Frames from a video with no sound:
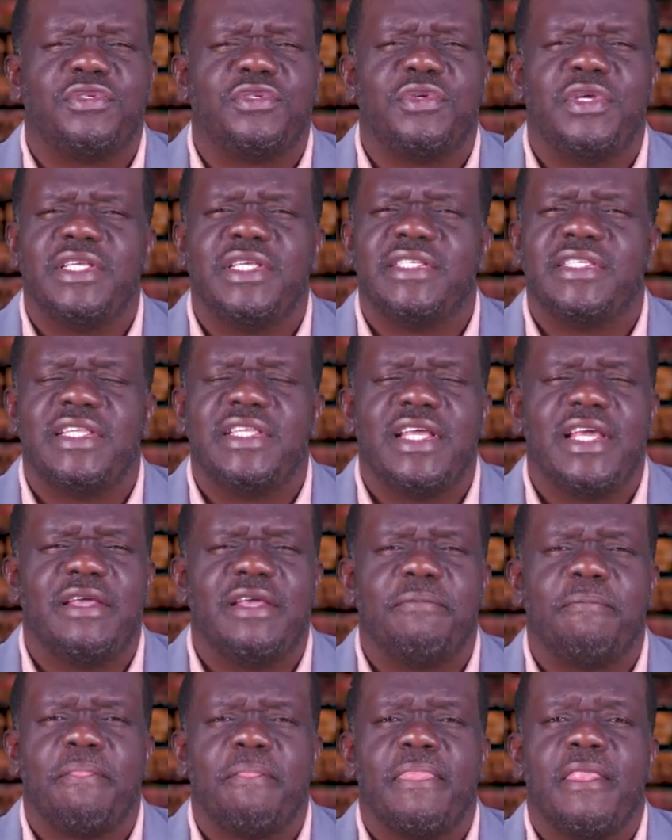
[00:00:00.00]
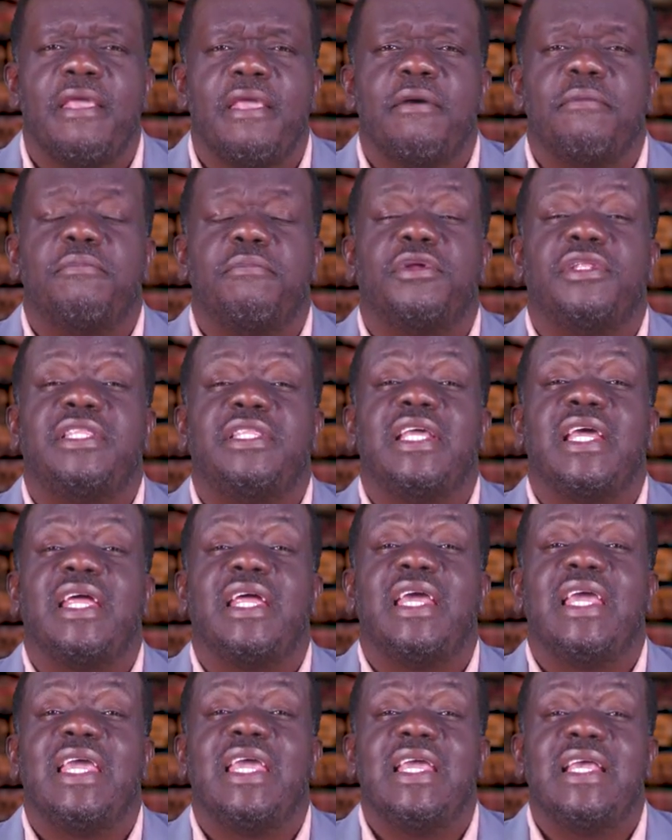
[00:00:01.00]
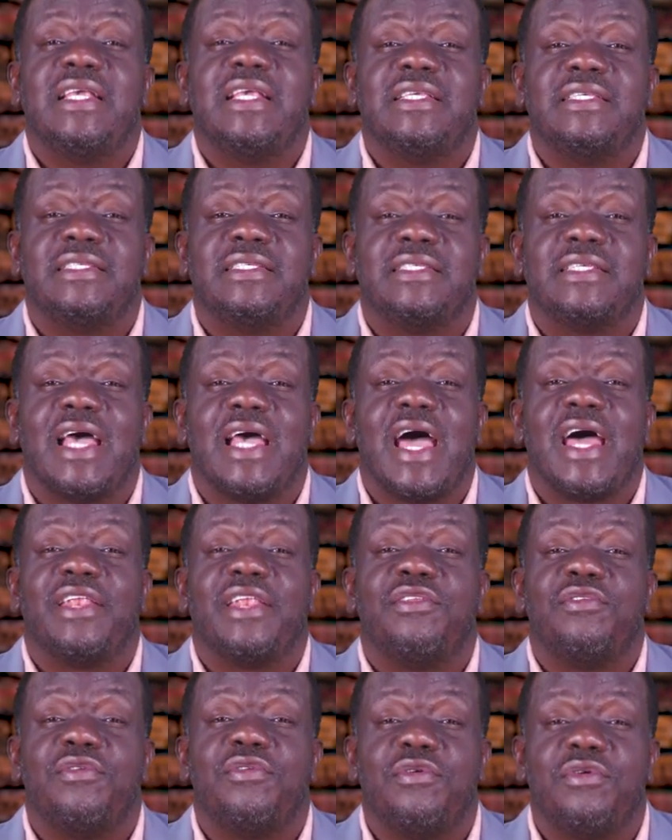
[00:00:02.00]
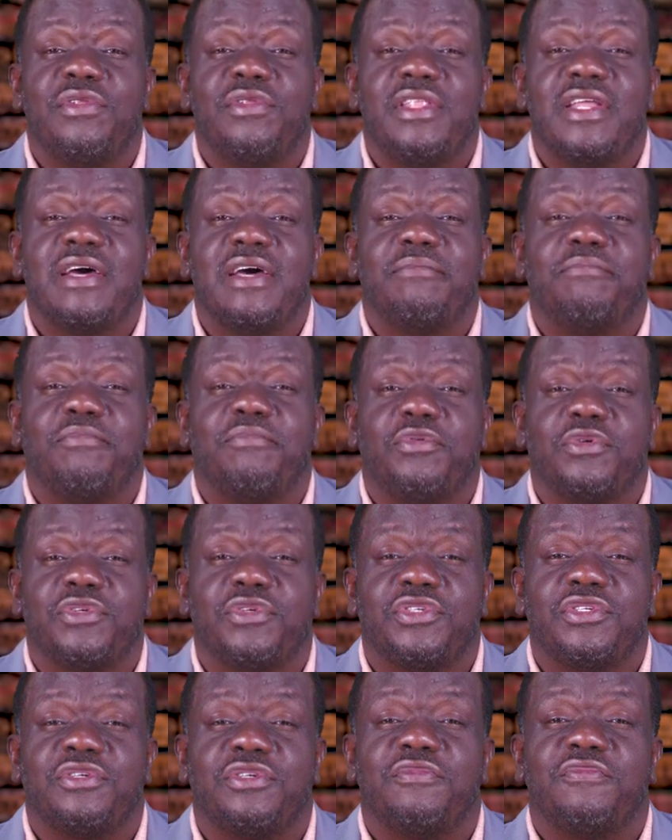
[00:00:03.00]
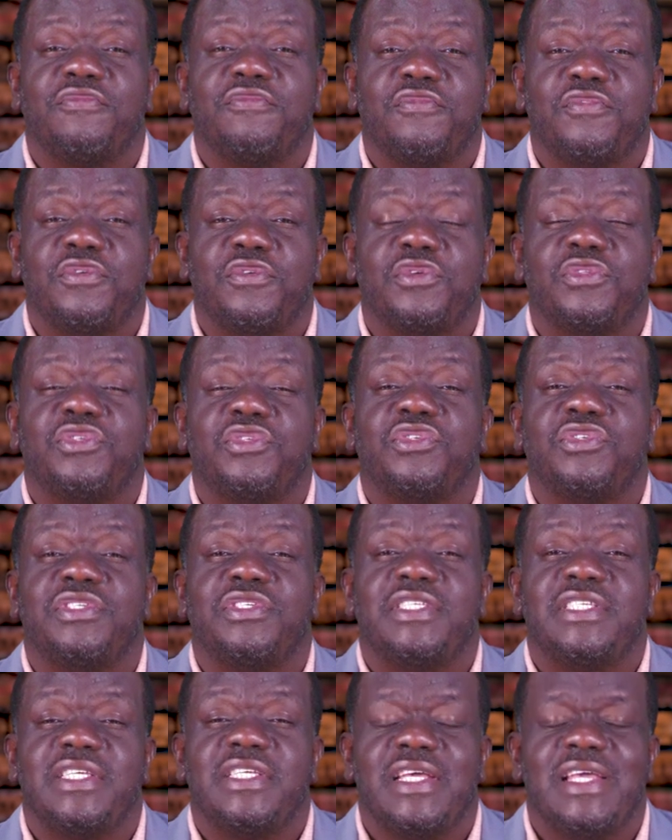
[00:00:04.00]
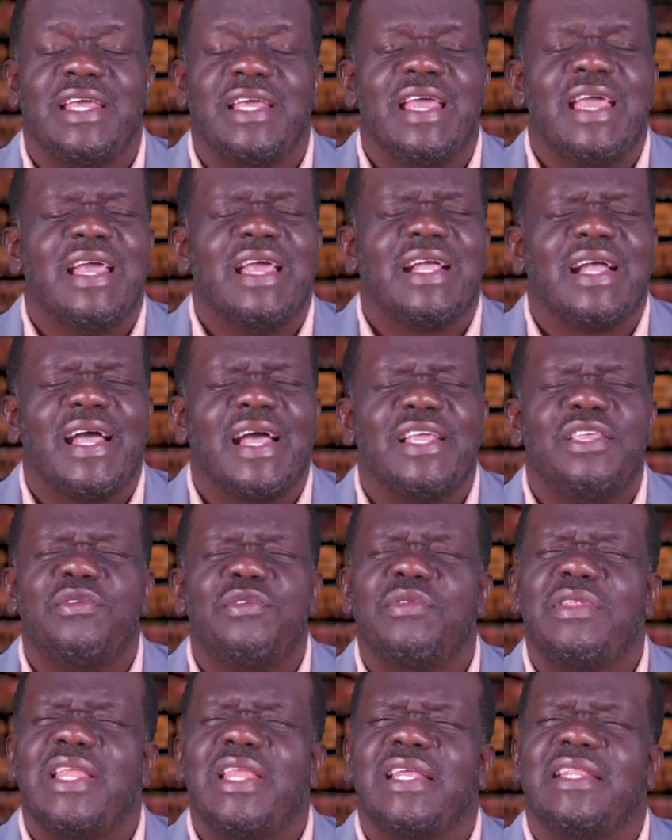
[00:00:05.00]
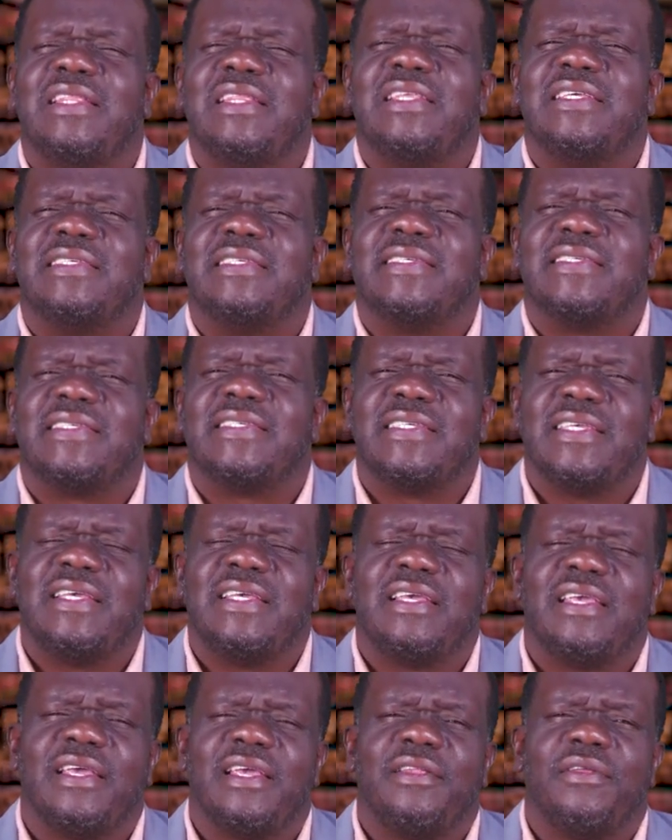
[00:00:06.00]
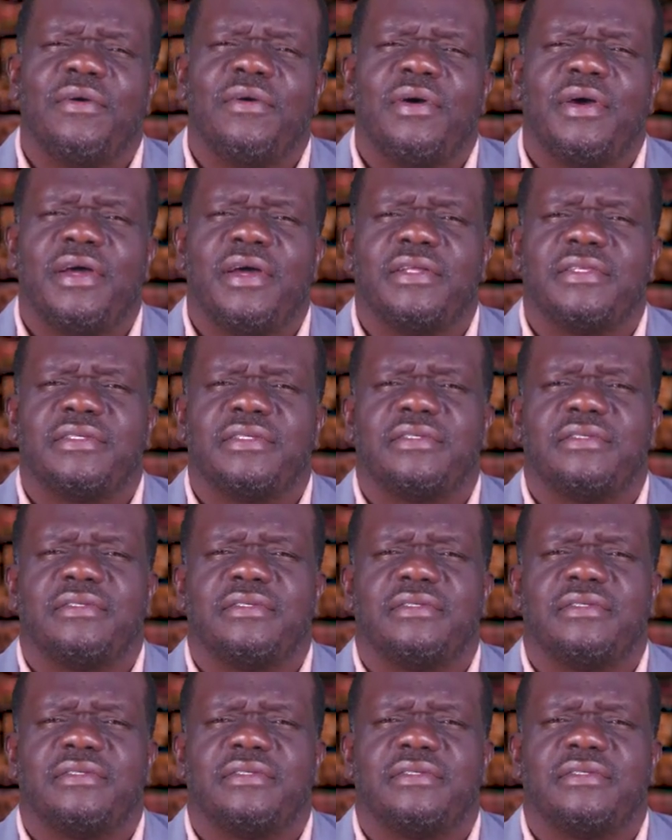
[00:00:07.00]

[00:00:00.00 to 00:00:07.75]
to his name, but there is another portion for today. Can you let this sink in your heart?